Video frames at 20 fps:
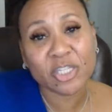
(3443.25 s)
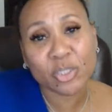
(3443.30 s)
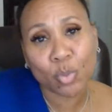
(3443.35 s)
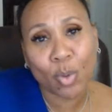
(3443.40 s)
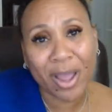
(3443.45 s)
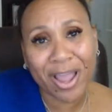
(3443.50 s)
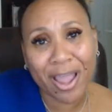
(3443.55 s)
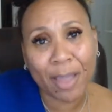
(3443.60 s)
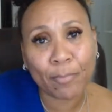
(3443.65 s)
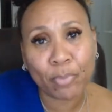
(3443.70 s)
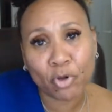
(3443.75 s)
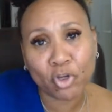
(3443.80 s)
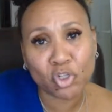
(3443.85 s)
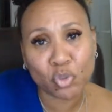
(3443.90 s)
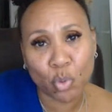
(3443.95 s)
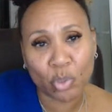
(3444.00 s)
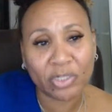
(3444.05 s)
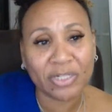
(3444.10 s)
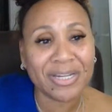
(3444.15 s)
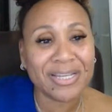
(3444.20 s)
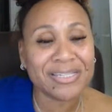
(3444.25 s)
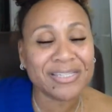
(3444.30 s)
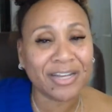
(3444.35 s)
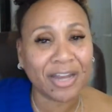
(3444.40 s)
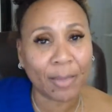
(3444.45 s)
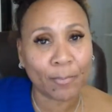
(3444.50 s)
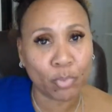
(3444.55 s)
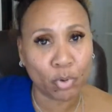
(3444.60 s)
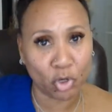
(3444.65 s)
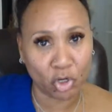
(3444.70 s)
is why I push what it is that
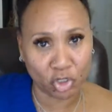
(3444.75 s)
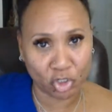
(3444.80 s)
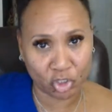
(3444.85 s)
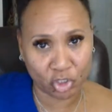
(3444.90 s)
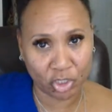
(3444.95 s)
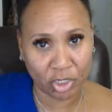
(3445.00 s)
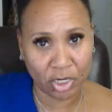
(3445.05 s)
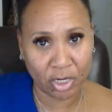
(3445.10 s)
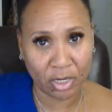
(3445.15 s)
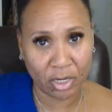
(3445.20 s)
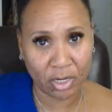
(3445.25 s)
I push.